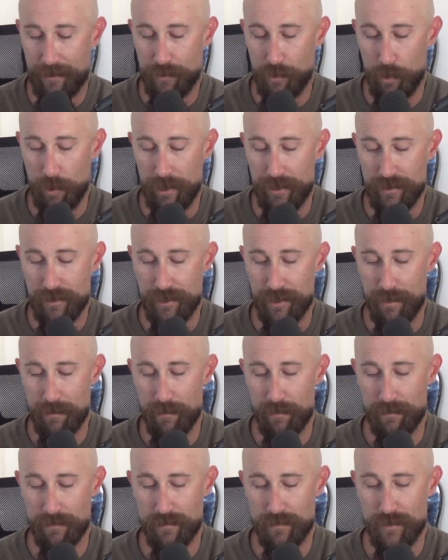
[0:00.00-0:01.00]
Throwing in
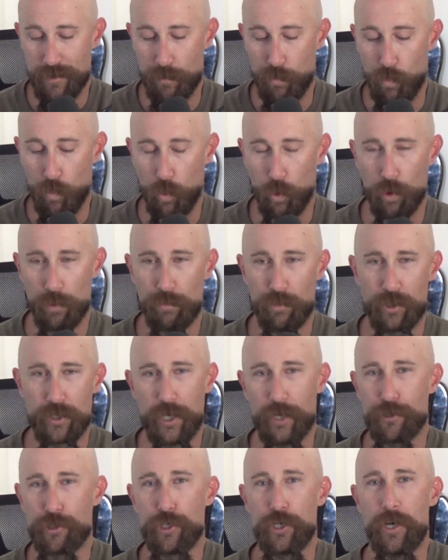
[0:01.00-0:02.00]
some some world
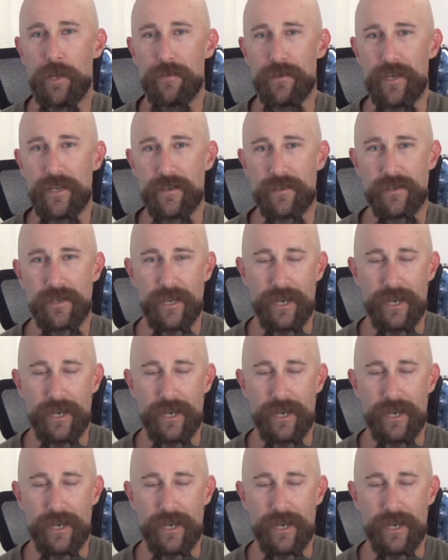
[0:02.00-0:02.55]
percussion on this.